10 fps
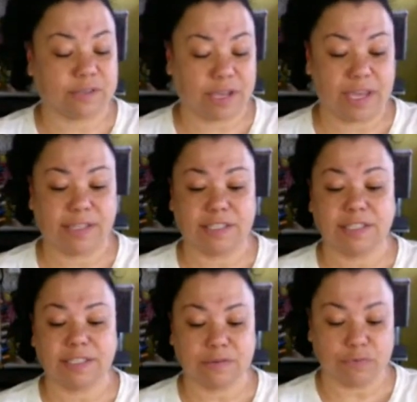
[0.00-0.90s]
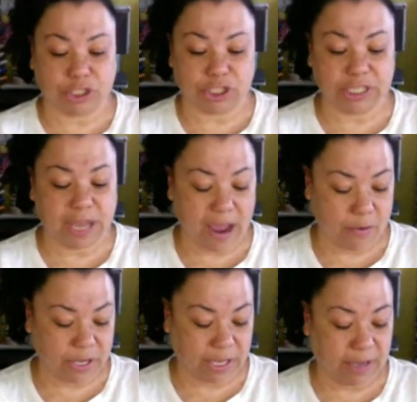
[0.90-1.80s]
Okay, this is originally how
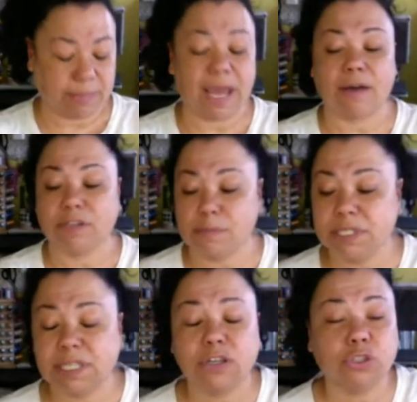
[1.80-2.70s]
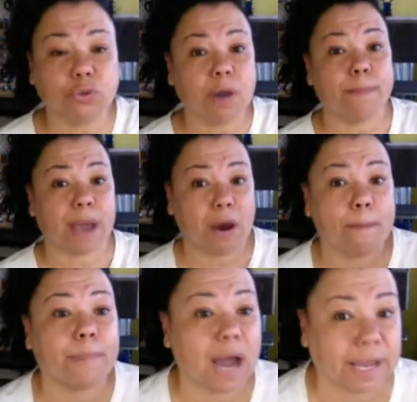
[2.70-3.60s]
it came. Now let me tell you
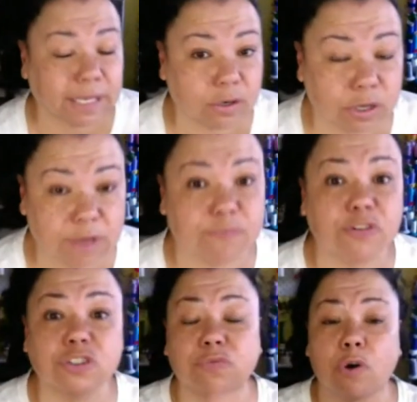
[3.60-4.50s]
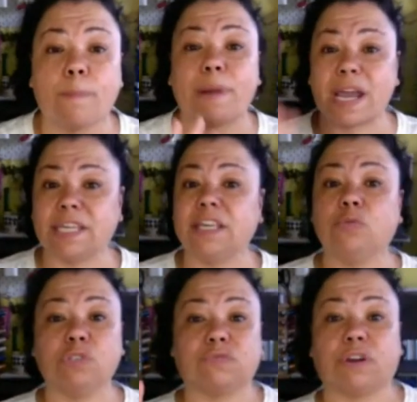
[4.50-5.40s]
about buying. Okay, first of all, buying it
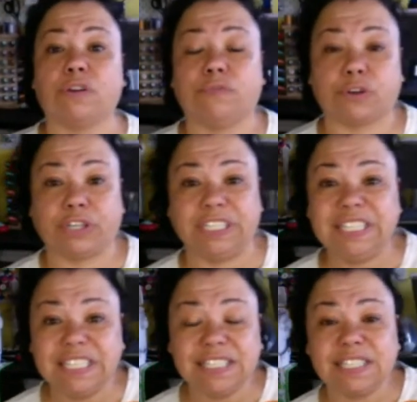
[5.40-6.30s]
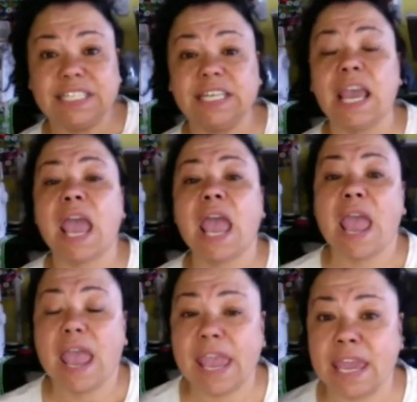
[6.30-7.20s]
was very easy,
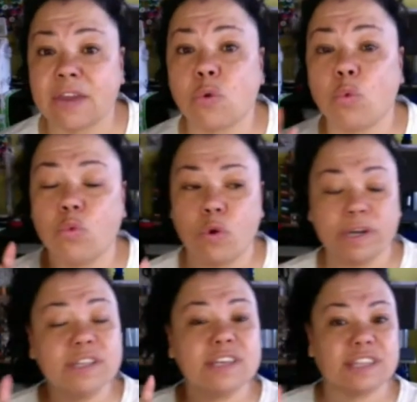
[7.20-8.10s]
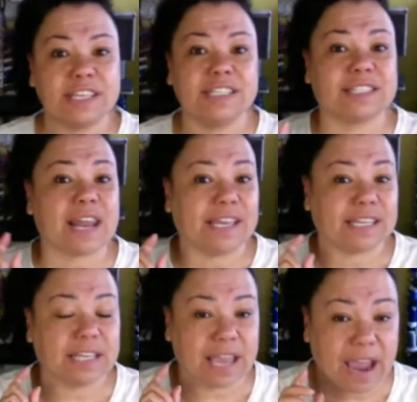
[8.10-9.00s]
and one of the things that I
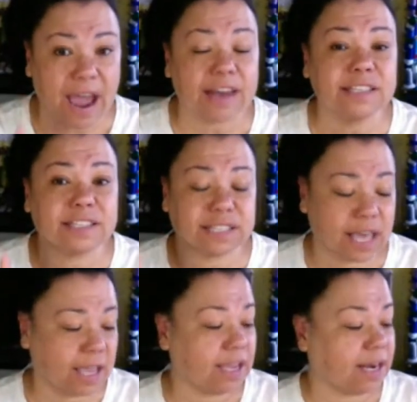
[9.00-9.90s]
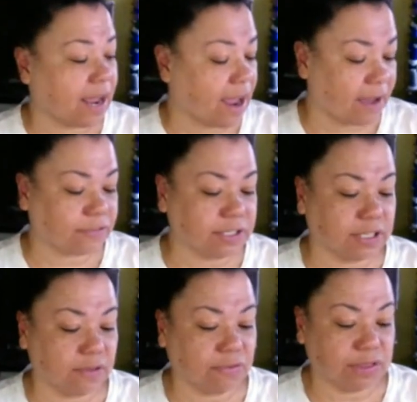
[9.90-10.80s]
gotta say, and I have to
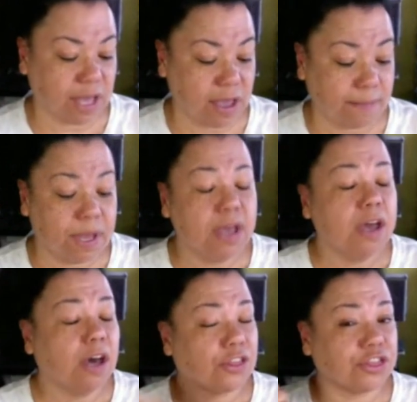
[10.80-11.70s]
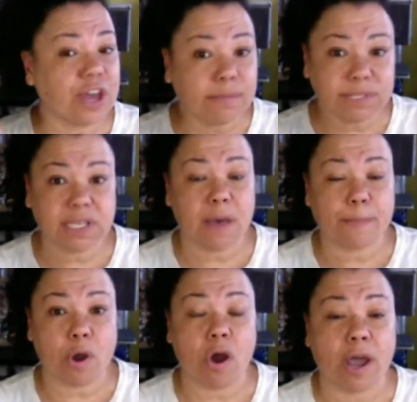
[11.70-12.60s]
give them a thumbs up
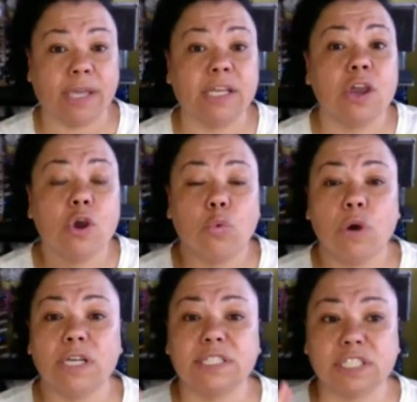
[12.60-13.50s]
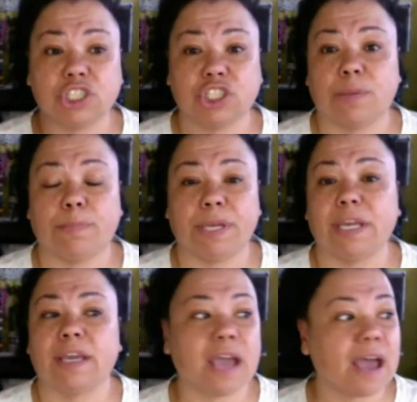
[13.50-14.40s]
on, was the shipping.
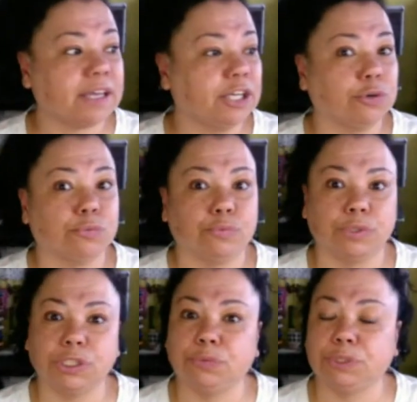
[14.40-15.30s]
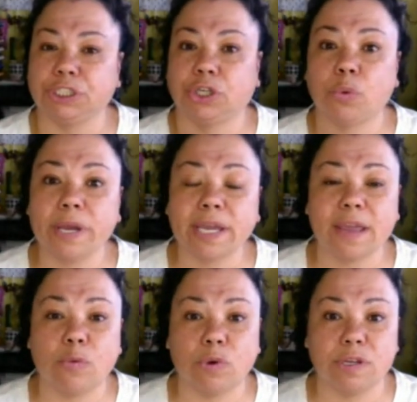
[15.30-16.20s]
It got here really quick,
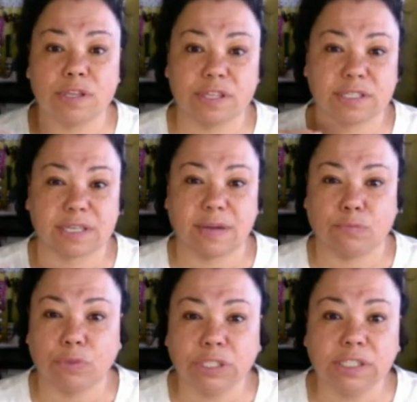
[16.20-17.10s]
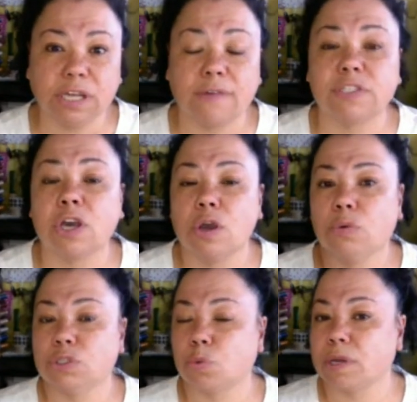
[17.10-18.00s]
and one of the things that I really loved
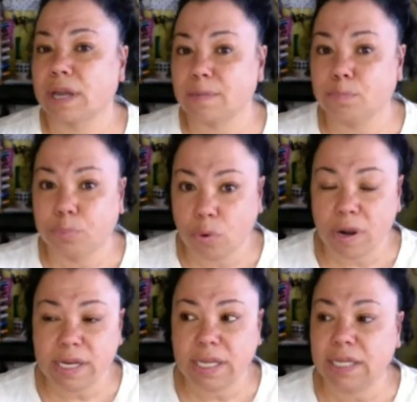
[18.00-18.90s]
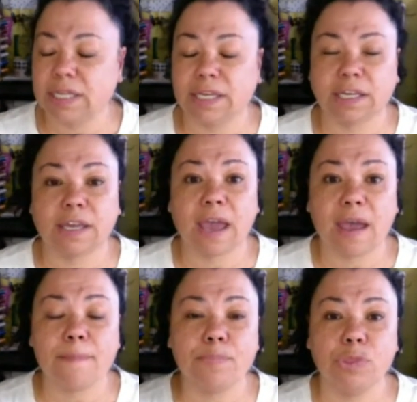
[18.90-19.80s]
was when I bought it, it
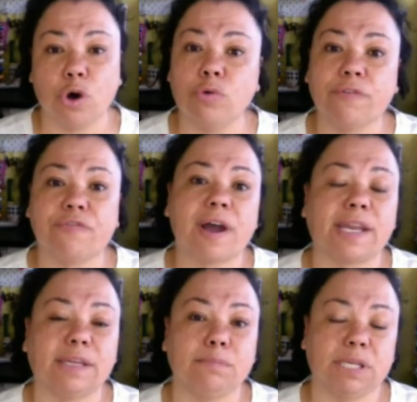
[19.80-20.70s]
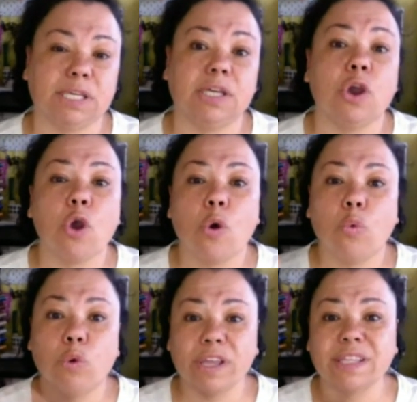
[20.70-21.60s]
kept notifying me
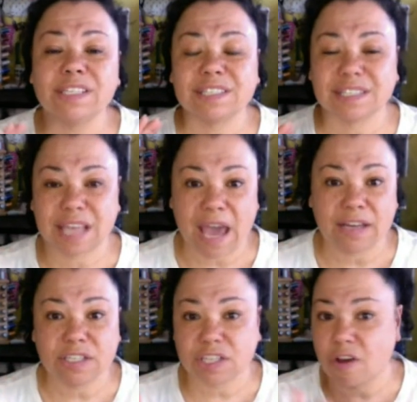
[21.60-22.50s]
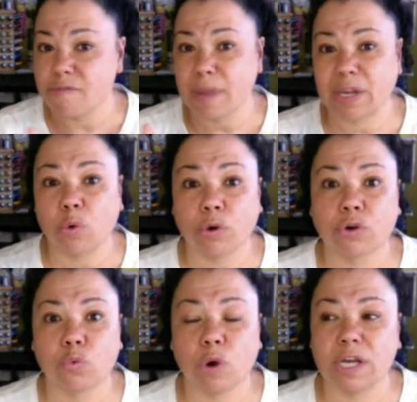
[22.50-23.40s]
what the status of my
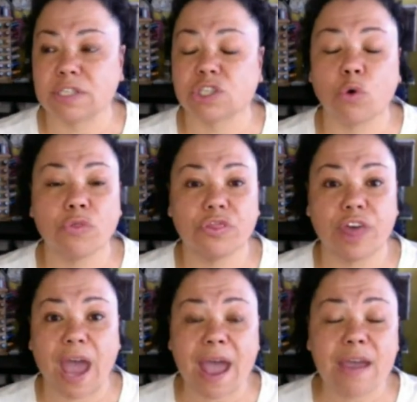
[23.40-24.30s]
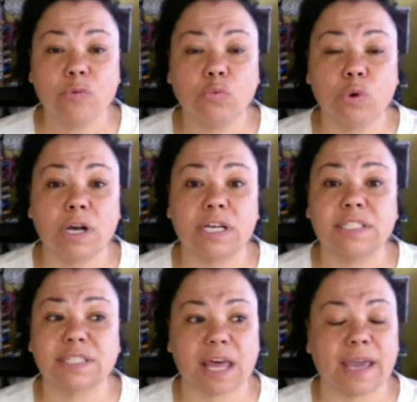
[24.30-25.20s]
order was. So that
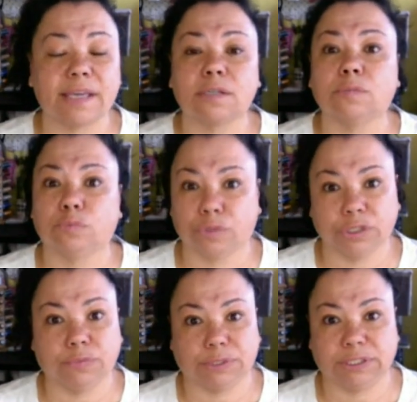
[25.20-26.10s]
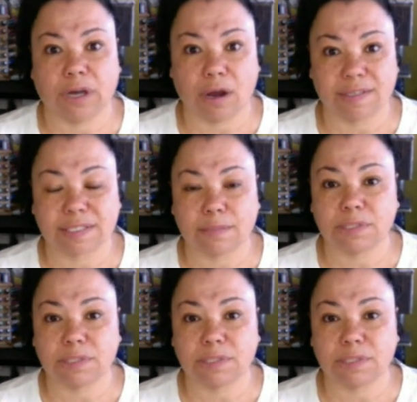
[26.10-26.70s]
was like really awesome.